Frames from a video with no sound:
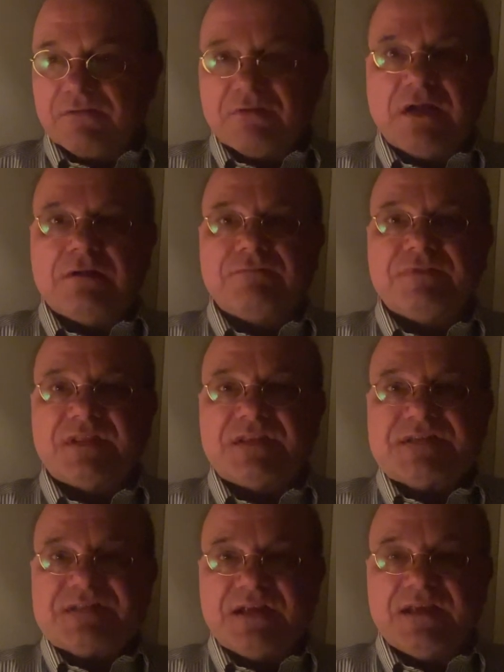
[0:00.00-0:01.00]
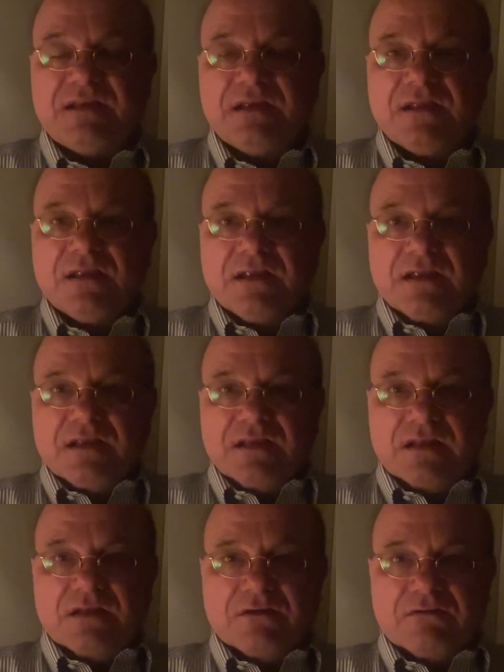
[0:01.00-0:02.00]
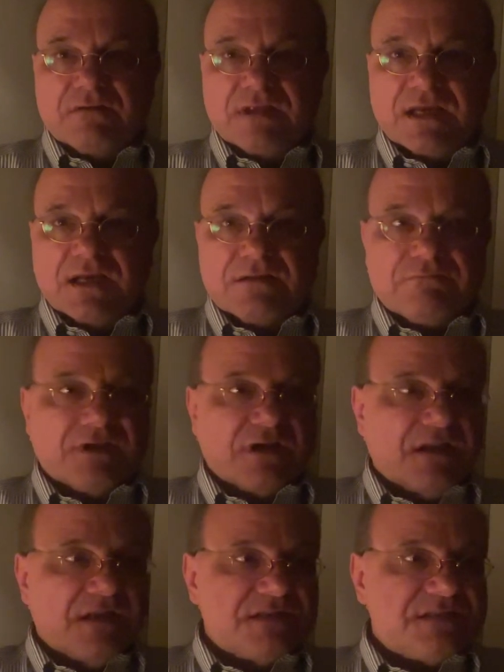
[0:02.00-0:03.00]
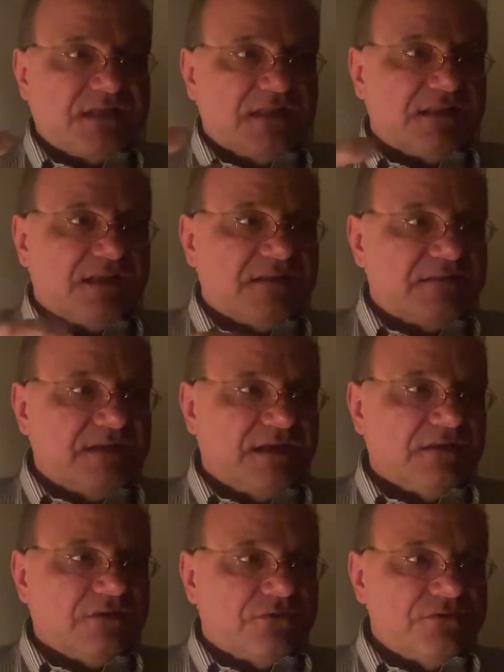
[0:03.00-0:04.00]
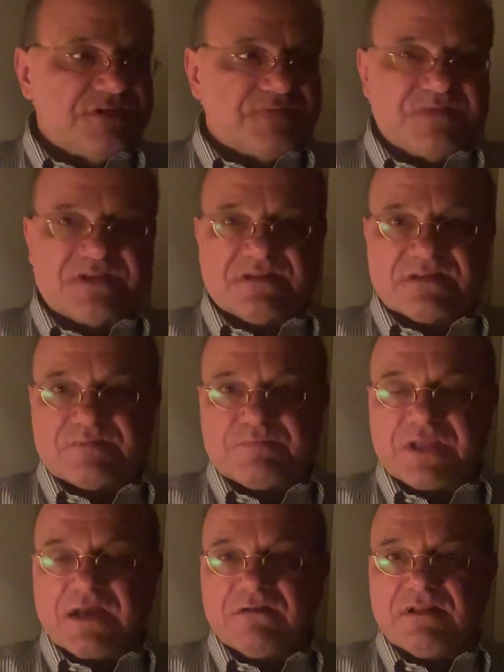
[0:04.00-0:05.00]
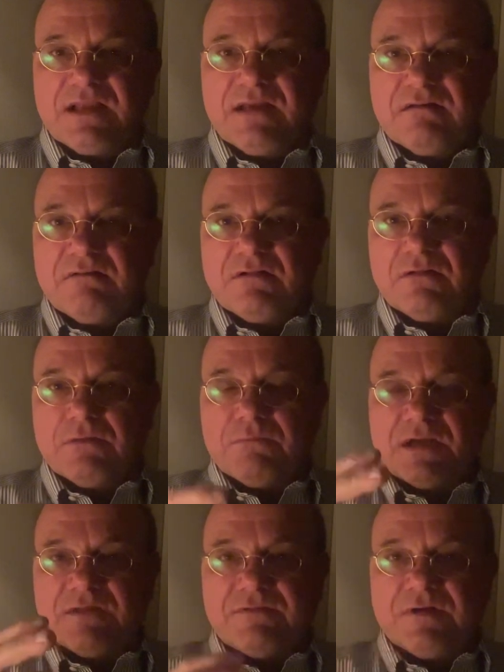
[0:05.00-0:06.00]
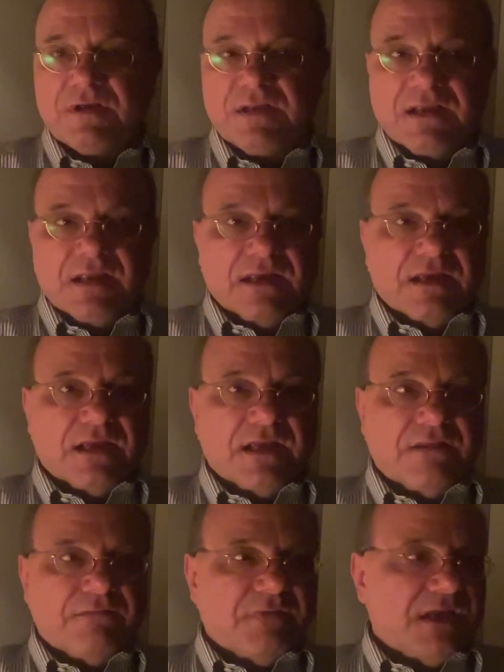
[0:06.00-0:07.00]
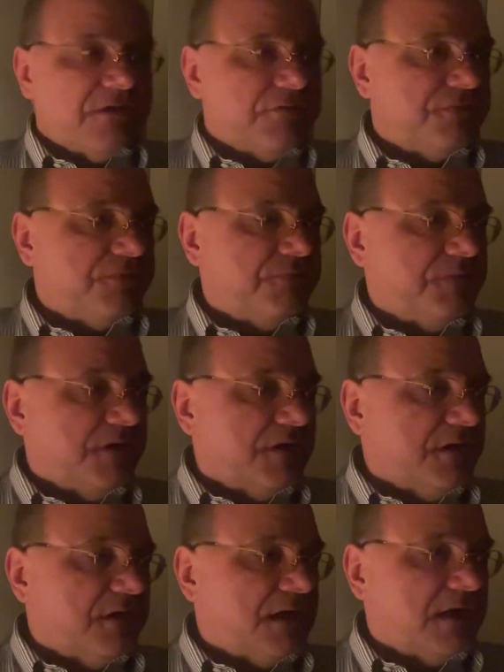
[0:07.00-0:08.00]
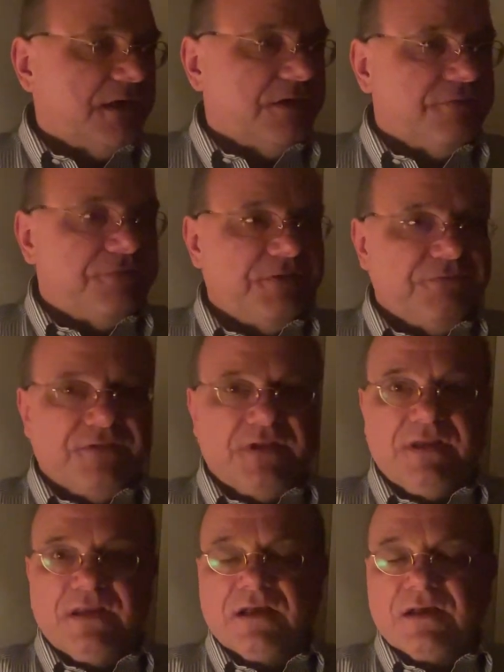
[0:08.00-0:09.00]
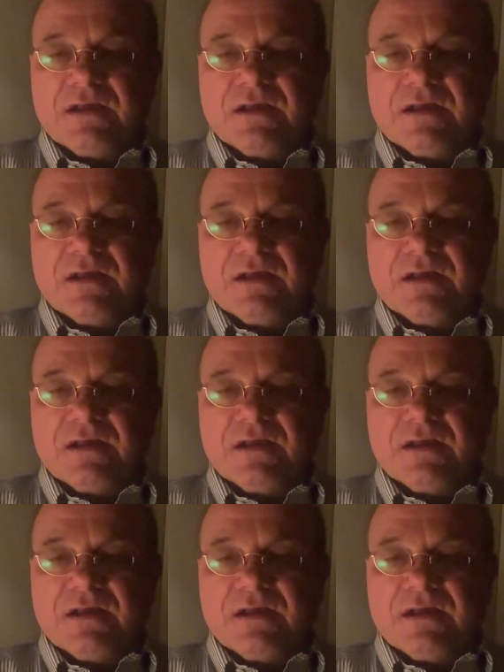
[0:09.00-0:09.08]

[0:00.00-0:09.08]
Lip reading: around with this thing. You know, yeah, we're going to send them 10 cruise missiles down there or whatever. And we have 150